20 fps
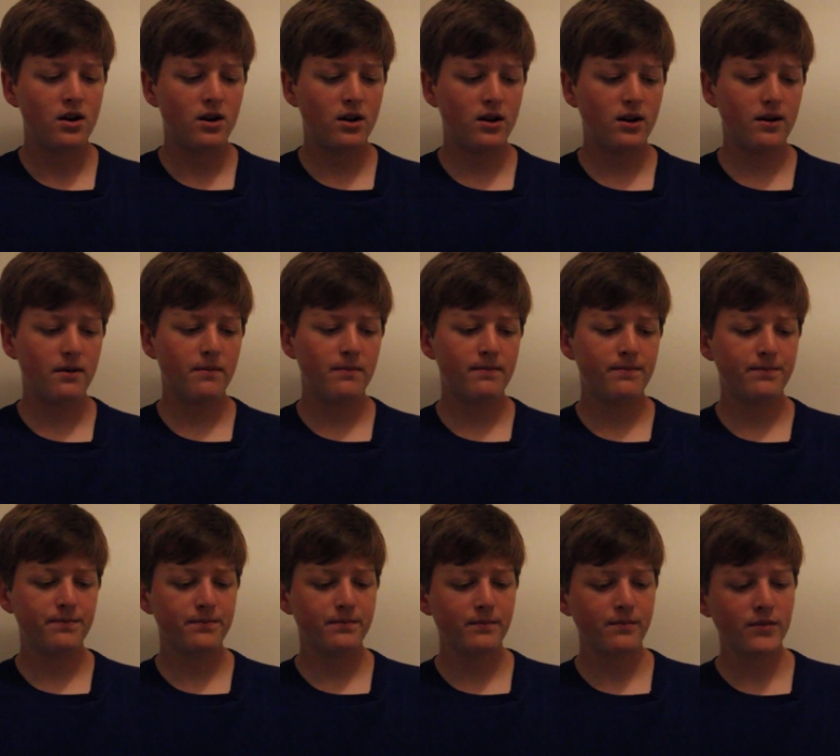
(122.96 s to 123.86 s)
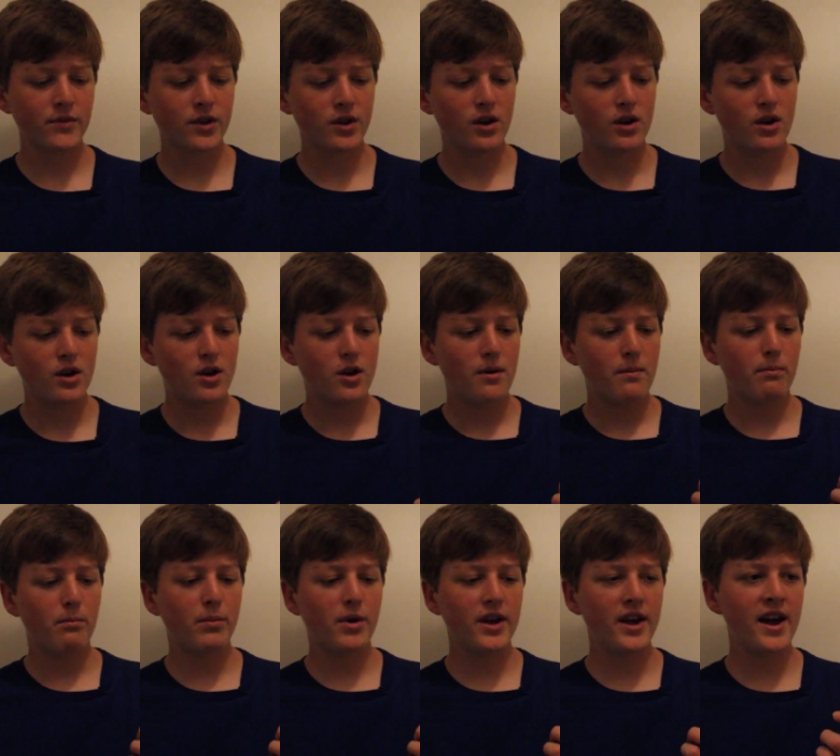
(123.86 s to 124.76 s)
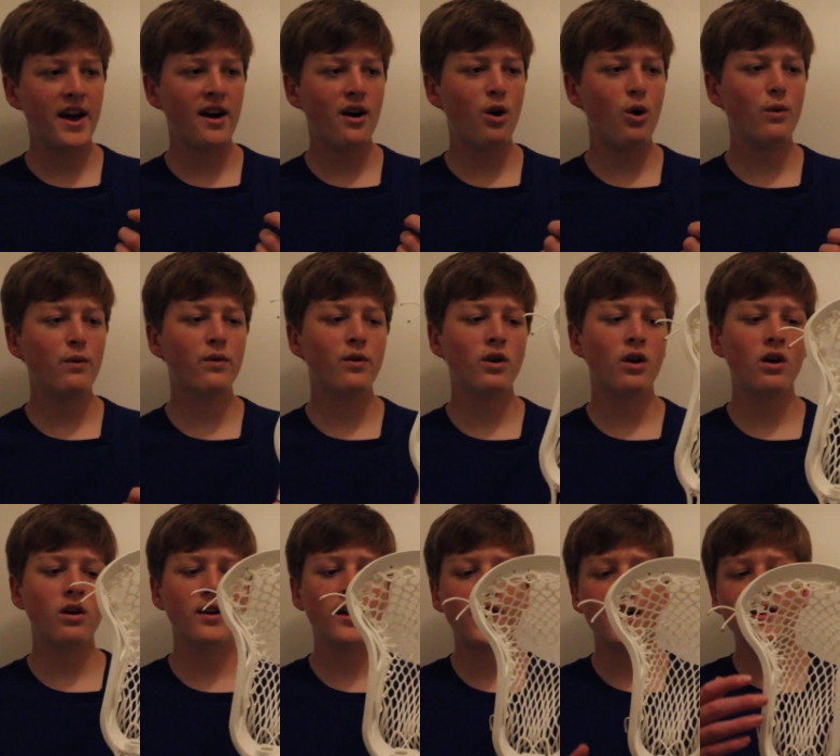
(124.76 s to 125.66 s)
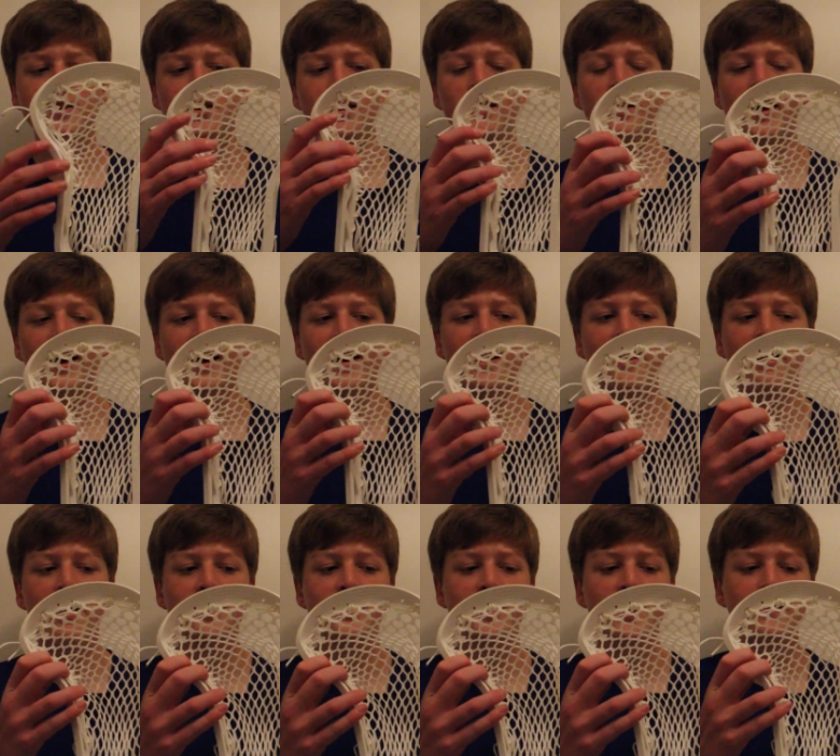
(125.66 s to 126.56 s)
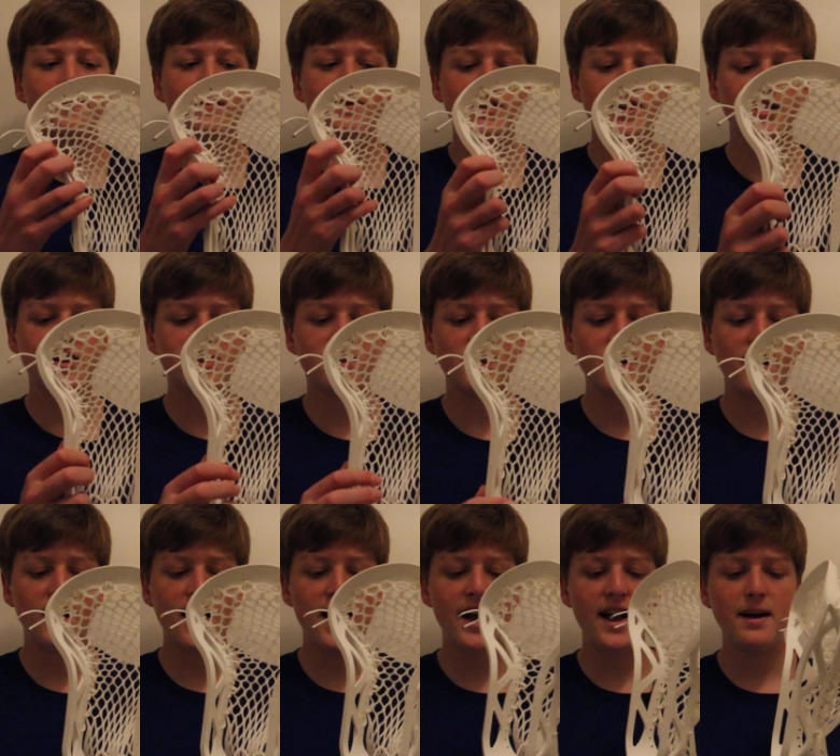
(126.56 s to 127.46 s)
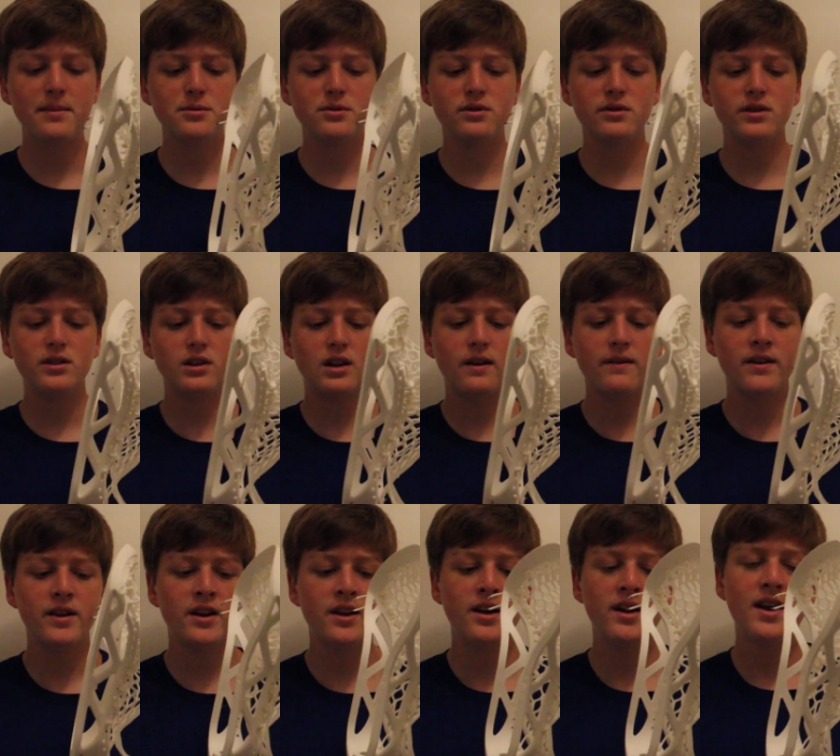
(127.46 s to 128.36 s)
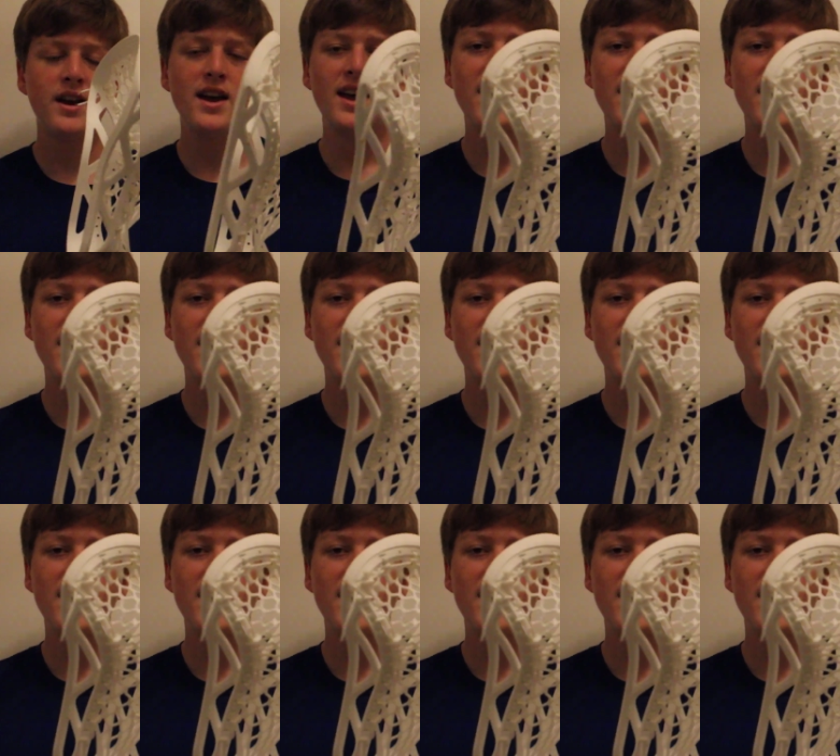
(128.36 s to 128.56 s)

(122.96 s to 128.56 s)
Um, but yeah, overall, guys, a 9 out of 10 for this. I absolutely love it.